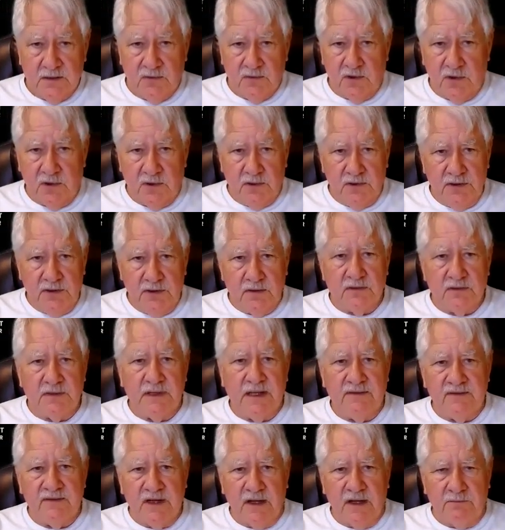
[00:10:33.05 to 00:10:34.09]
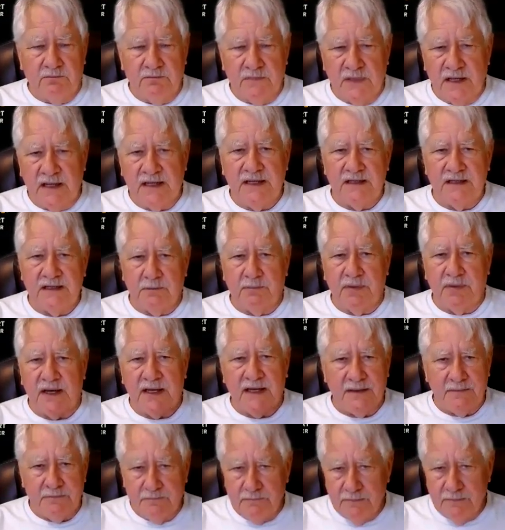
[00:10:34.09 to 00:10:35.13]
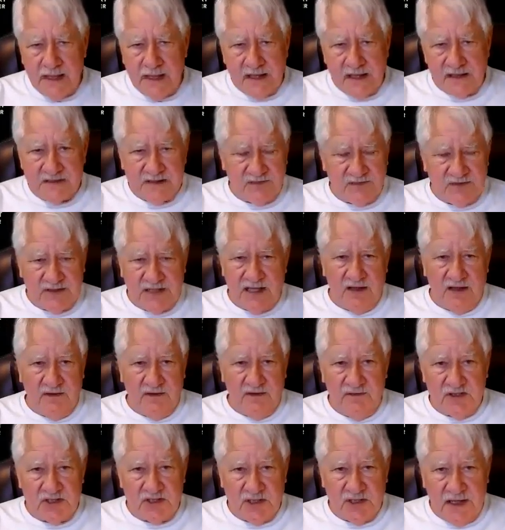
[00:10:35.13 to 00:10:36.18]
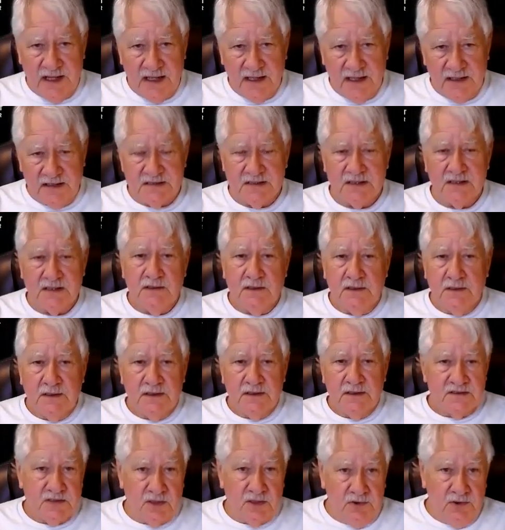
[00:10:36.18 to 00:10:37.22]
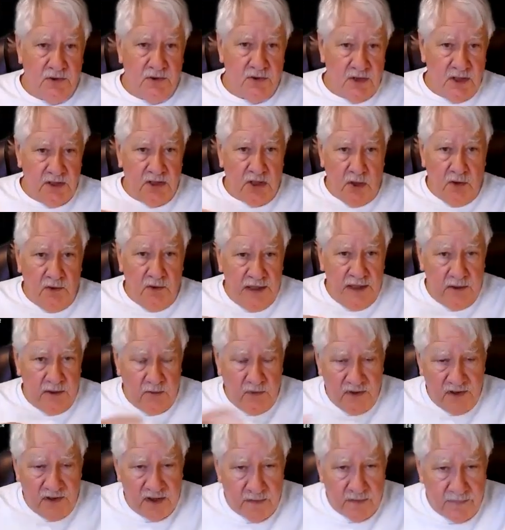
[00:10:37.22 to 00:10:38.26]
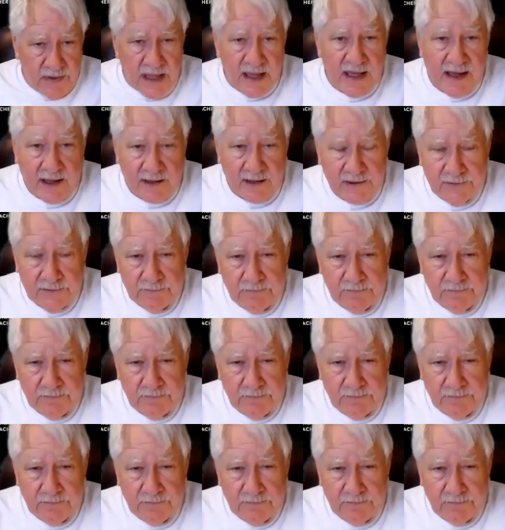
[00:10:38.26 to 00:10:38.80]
Well, you don't have enough money to buy massive television ads, so you can go in with a PAC.